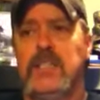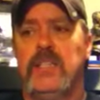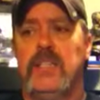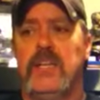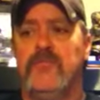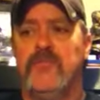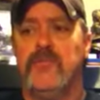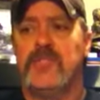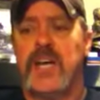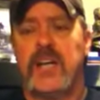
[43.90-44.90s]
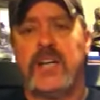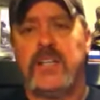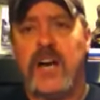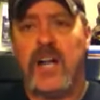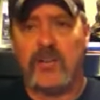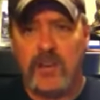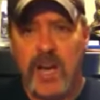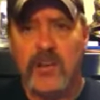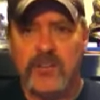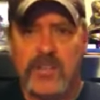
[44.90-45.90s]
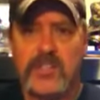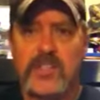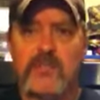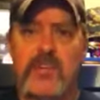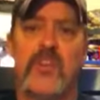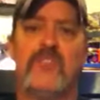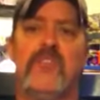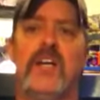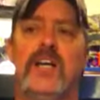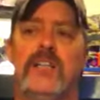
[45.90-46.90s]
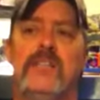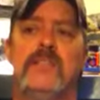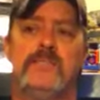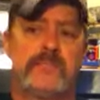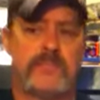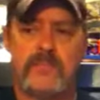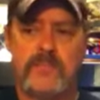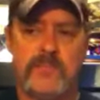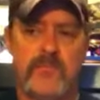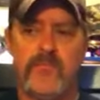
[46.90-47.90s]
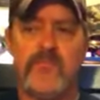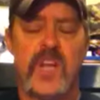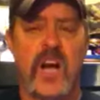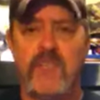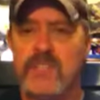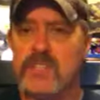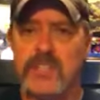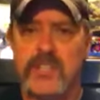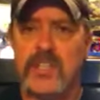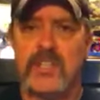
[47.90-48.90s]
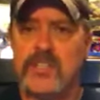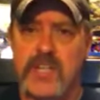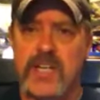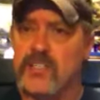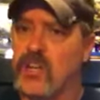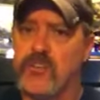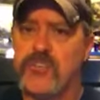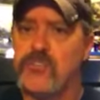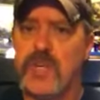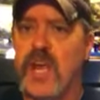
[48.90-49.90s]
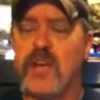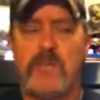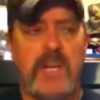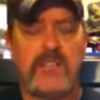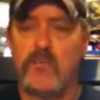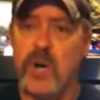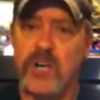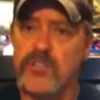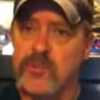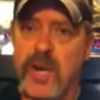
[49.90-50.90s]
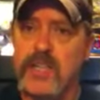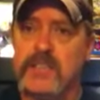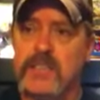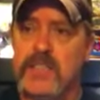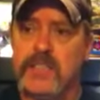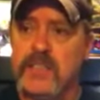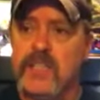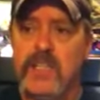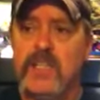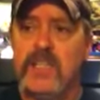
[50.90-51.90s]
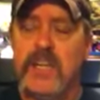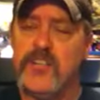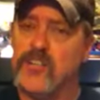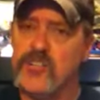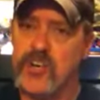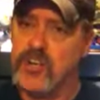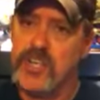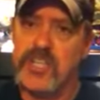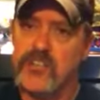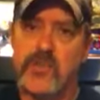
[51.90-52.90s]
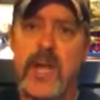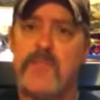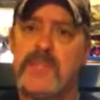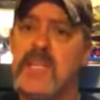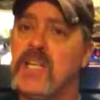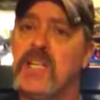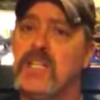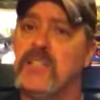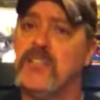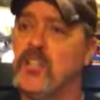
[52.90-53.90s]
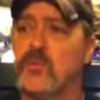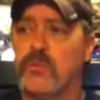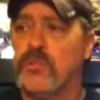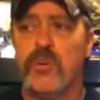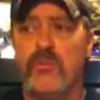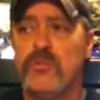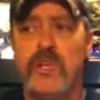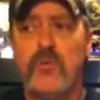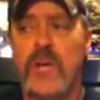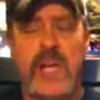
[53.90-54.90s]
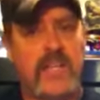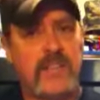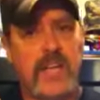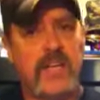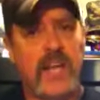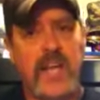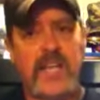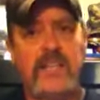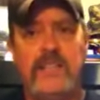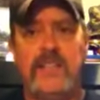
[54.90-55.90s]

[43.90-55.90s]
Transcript: If you was out in Colorado this year with all the floods, obviously you're going to stay as long as you can. But as the water's rising and you're starting to get trapped in, and your only way out that lane